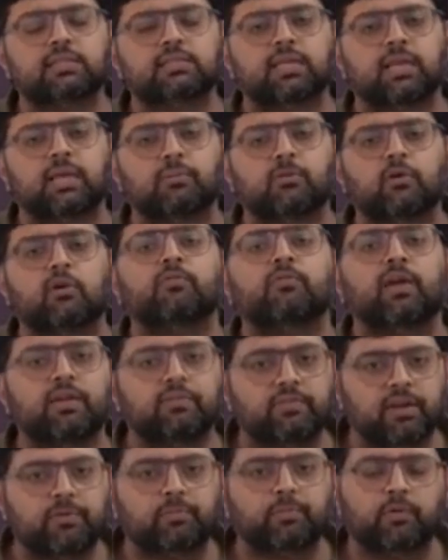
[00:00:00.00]
this scheme, or why
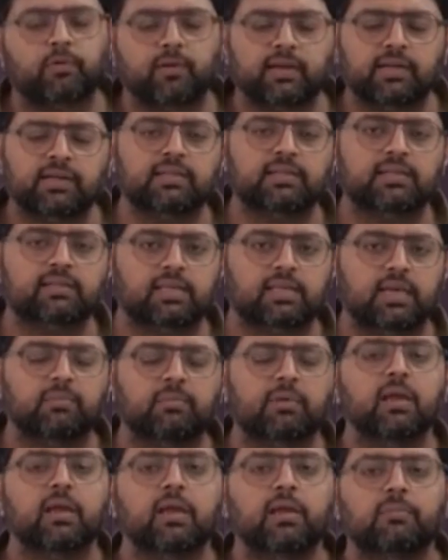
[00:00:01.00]
we have provided this
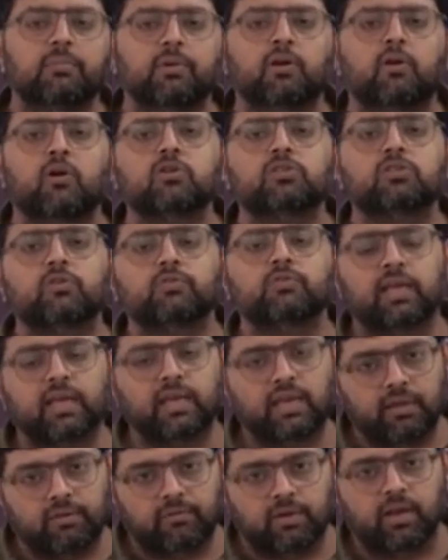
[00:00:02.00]
scheme? Because of
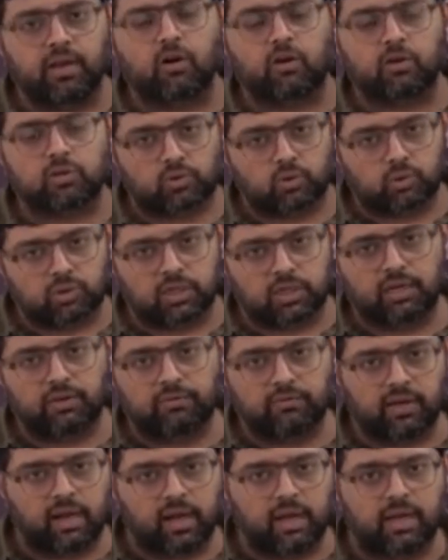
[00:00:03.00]
the evil or social
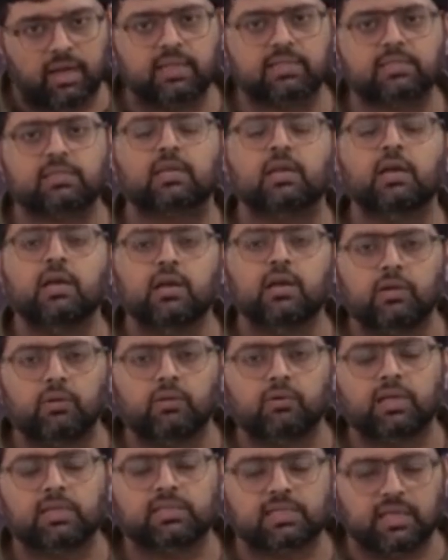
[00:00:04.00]
evil against,
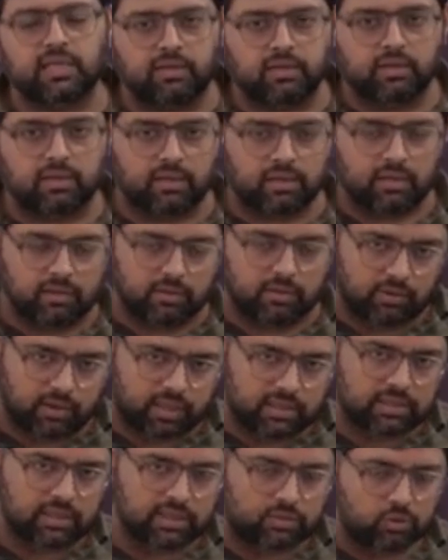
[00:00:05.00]
you can say
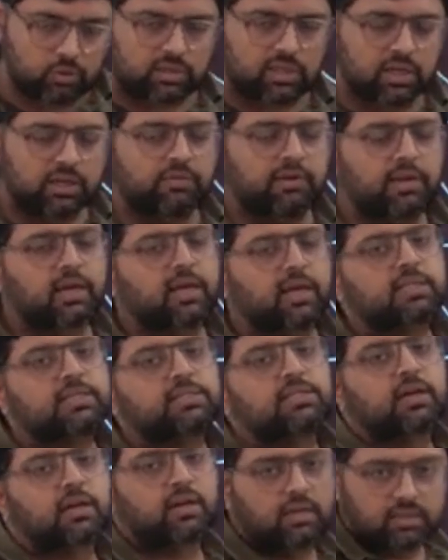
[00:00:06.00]
social evil
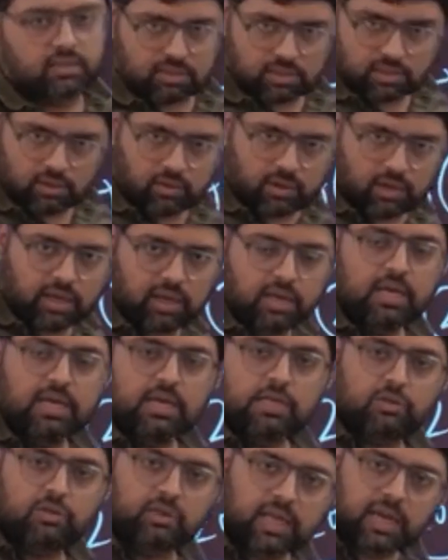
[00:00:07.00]
against the girls. Okay,
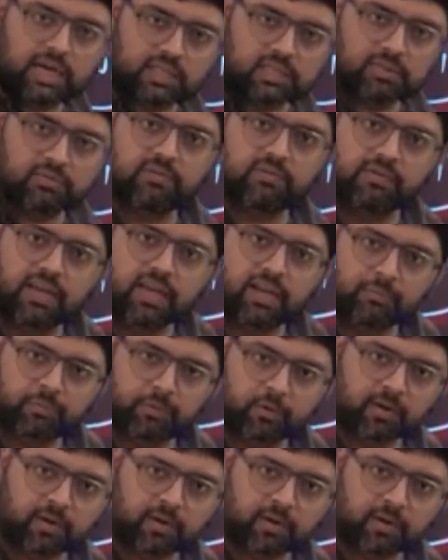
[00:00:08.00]
so that is why we have